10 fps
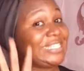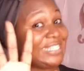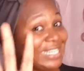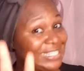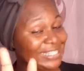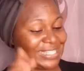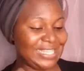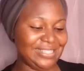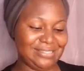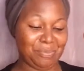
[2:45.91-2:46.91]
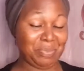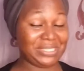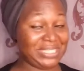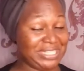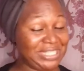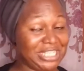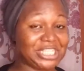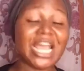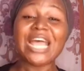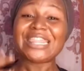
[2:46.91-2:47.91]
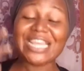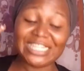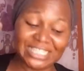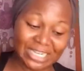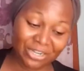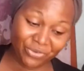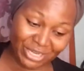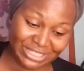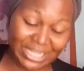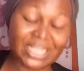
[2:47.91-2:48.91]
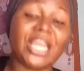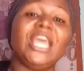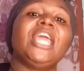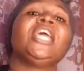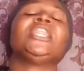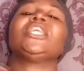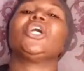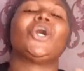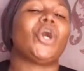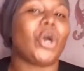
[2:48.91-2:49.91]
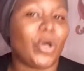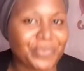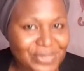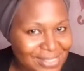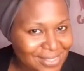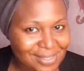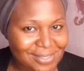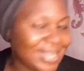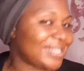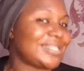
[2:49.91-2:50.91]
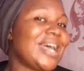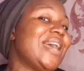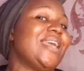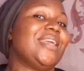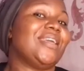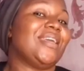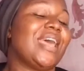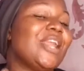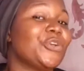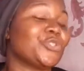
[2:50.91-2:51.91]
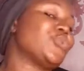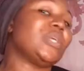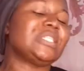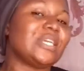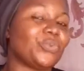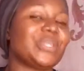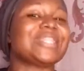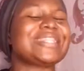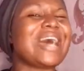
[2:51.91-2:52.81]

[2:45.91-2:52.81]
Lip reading: this is the percentage that generated in the cups that I illustrated with.